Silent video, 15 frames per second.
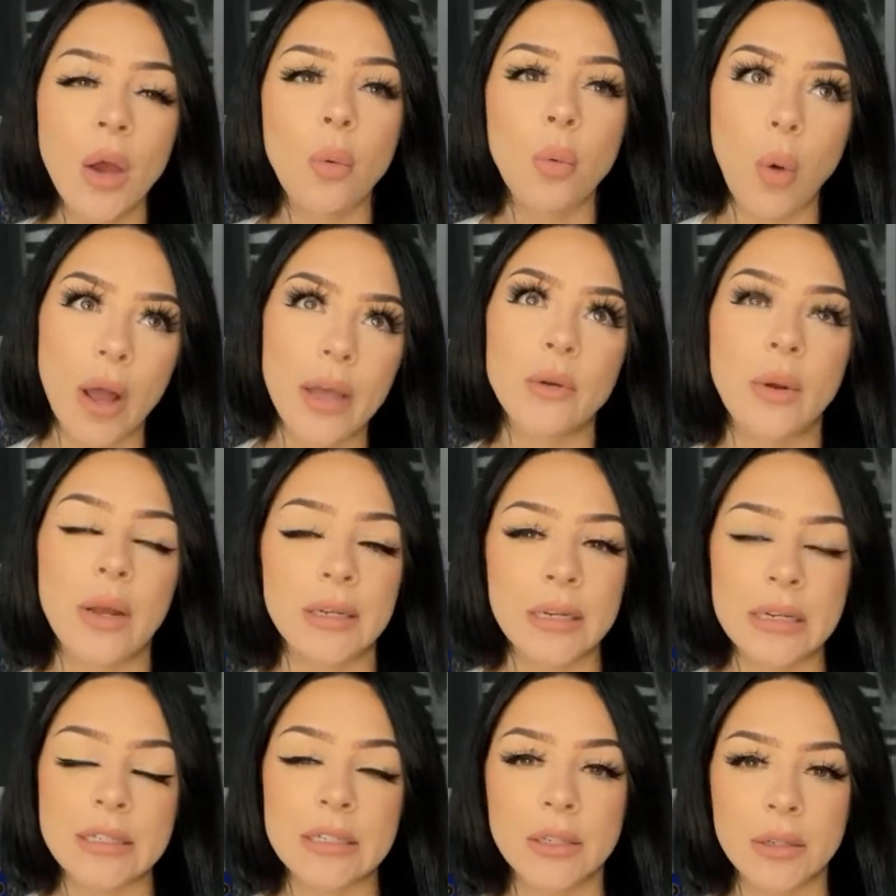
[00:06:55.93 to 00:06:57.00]
Why do I
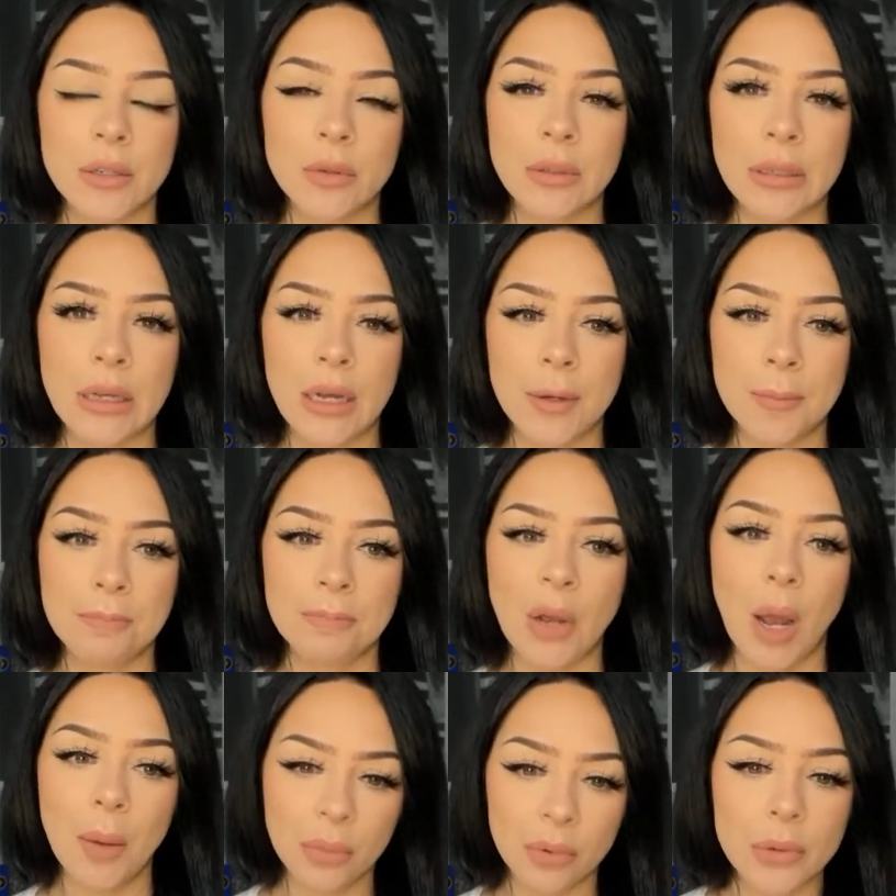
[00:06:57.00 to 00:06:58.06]
need to
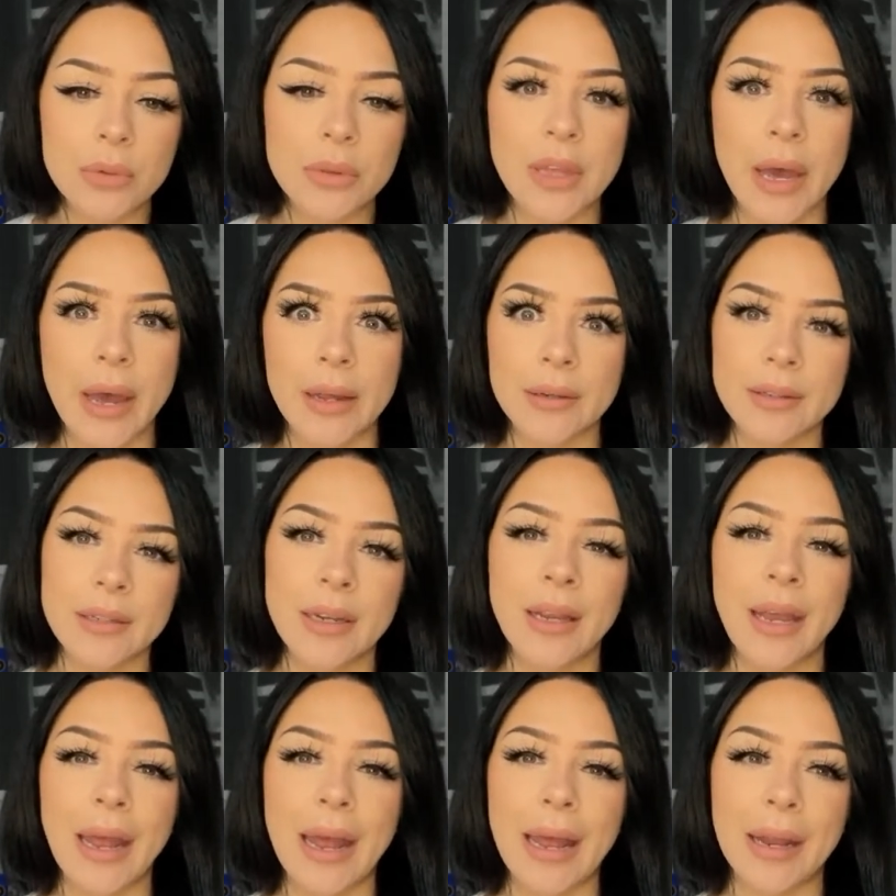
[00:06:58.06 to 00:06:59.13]
uproot that
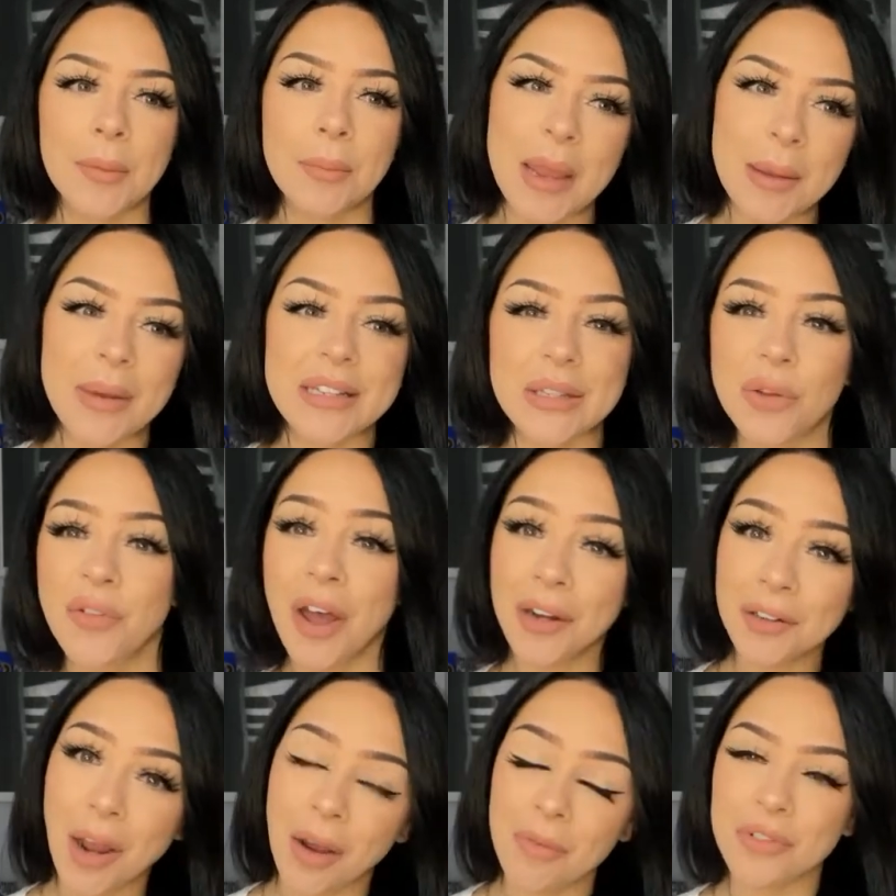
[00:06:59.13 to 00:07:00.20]
and make myself
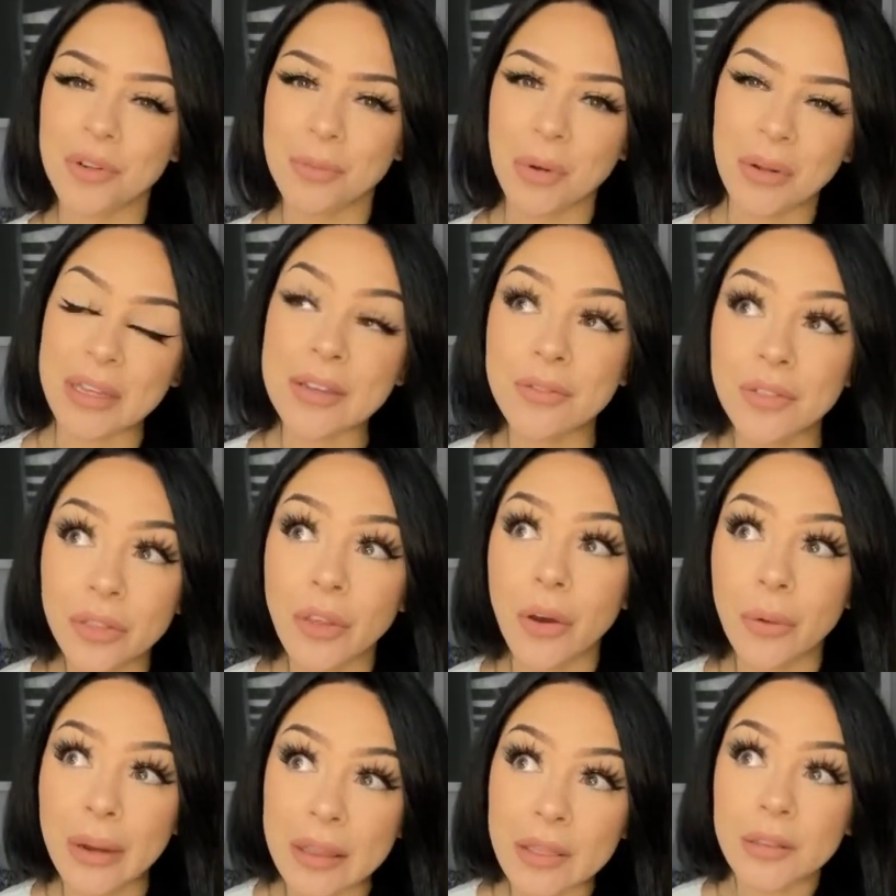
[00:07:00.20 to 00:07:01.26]
uncomfortable, even
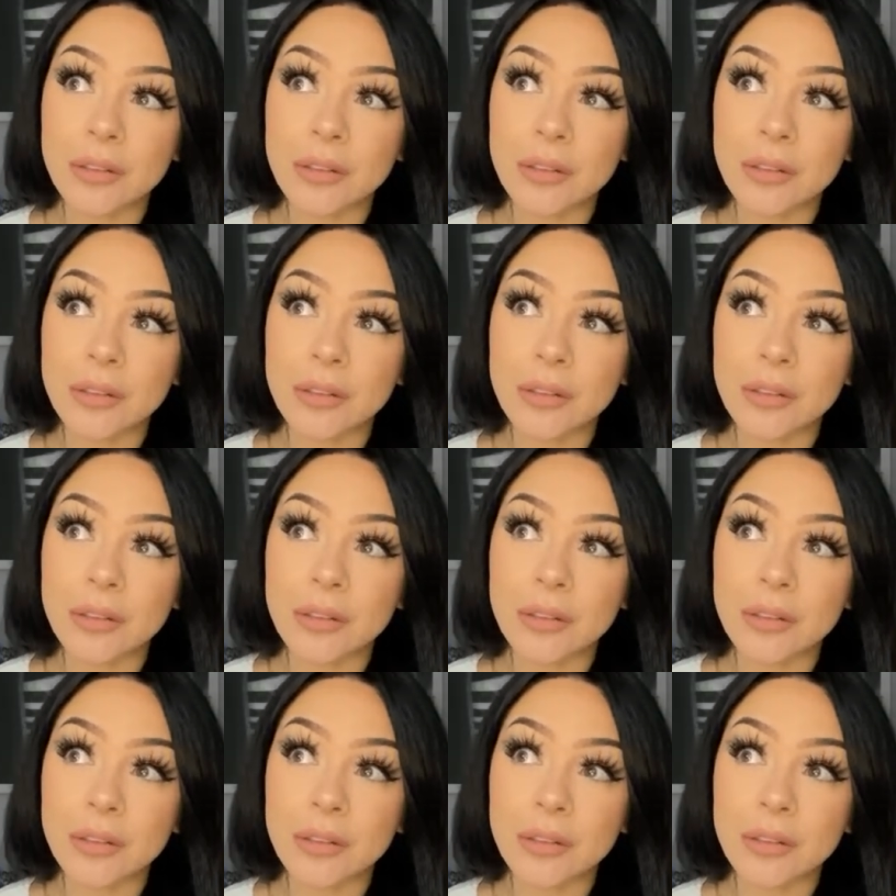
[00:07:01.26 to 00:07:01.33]
though in the